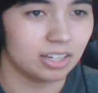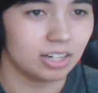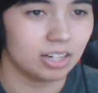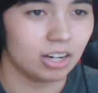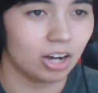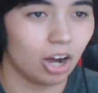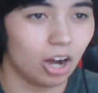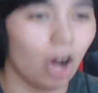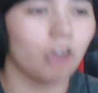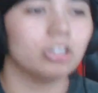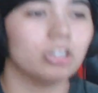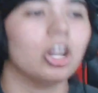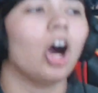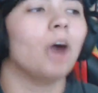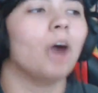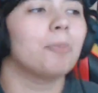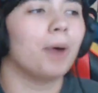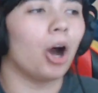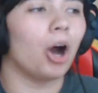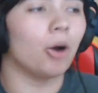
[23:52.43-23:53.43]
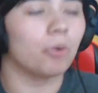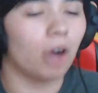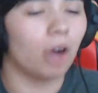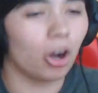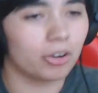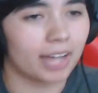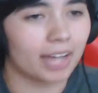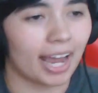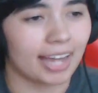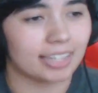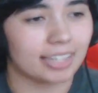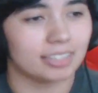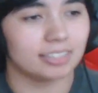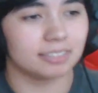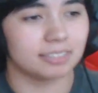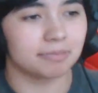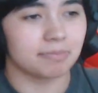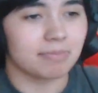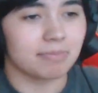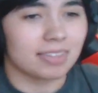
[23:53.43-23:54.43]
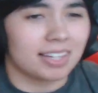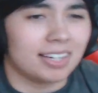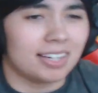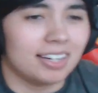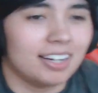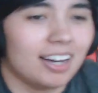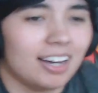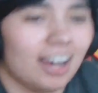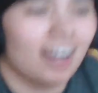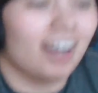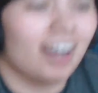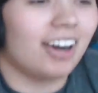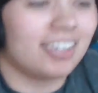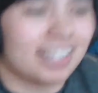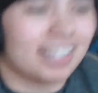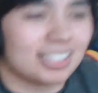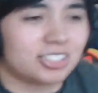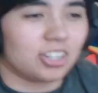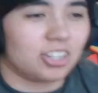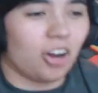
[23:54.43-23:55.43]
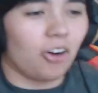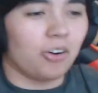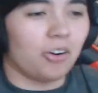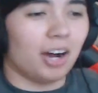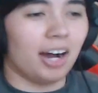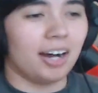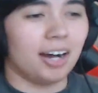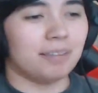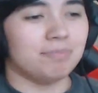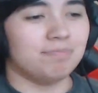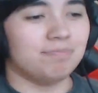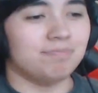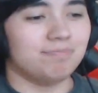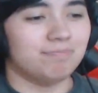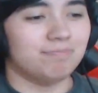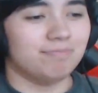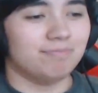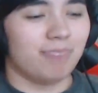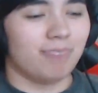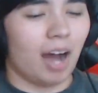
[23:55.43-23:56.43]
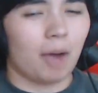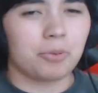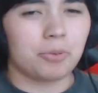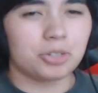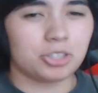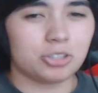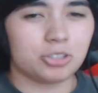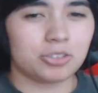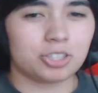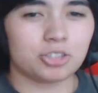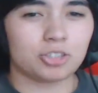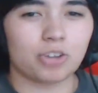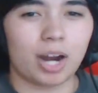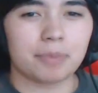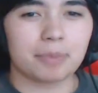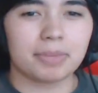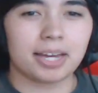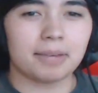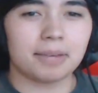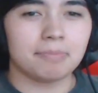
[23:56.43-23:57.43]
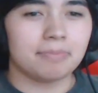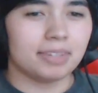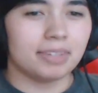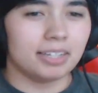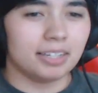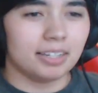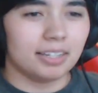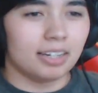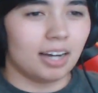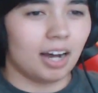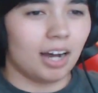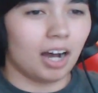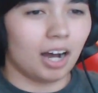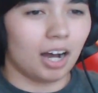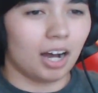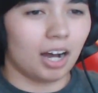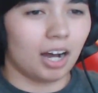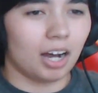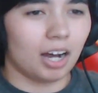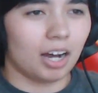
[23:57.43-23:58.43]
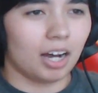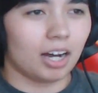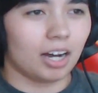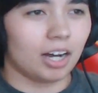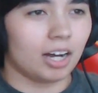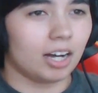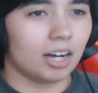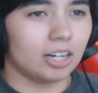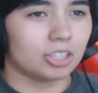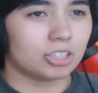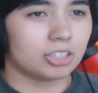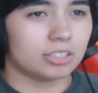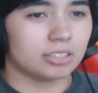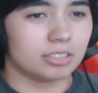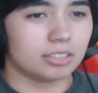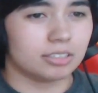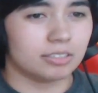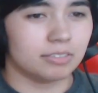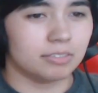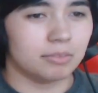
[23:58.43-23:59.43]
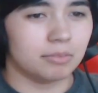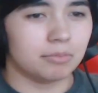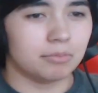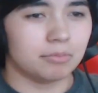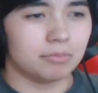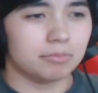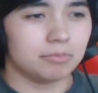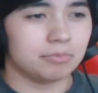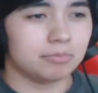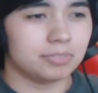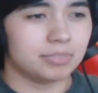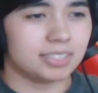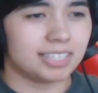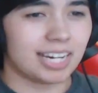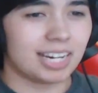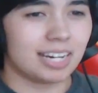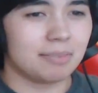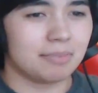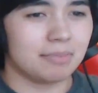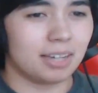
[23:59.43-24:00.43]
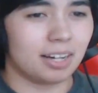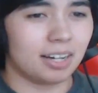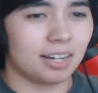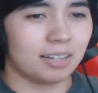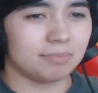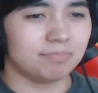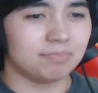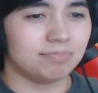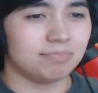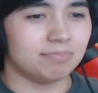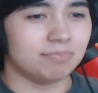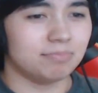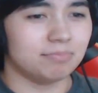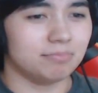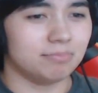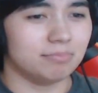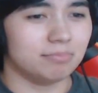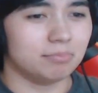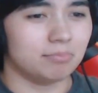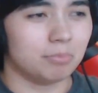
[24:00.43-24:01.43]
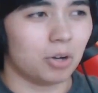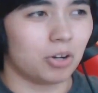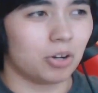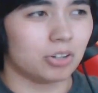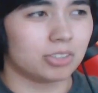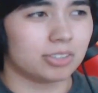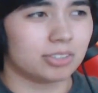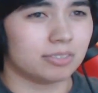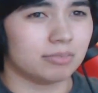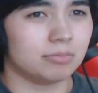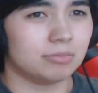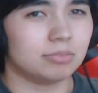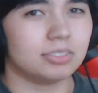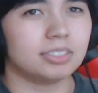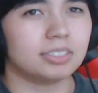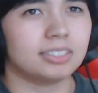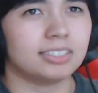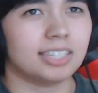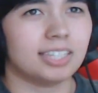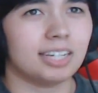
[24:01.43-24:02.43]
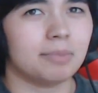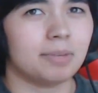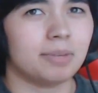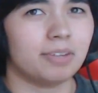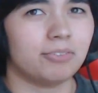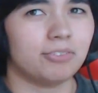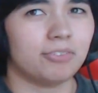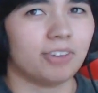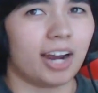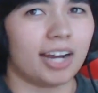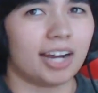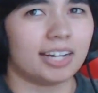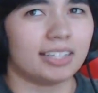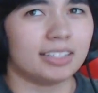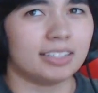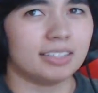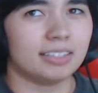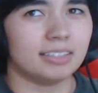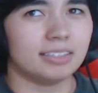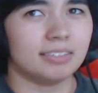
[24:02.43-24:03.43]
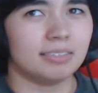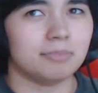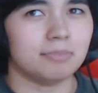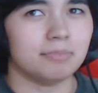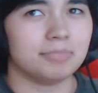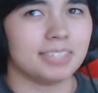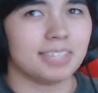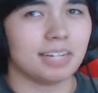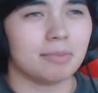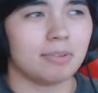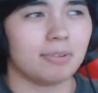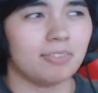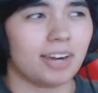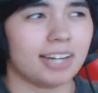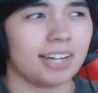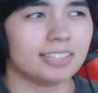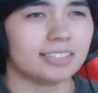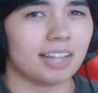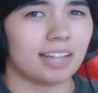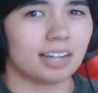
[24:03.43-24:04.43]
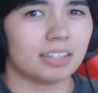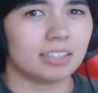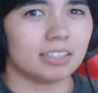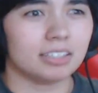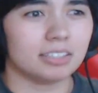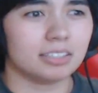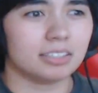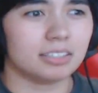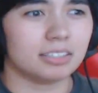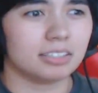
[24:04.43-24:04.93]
Oh, Lobo. Okay. Okay, so um how would you describe them? Uh de- um motos demon ride demon riding cyclists?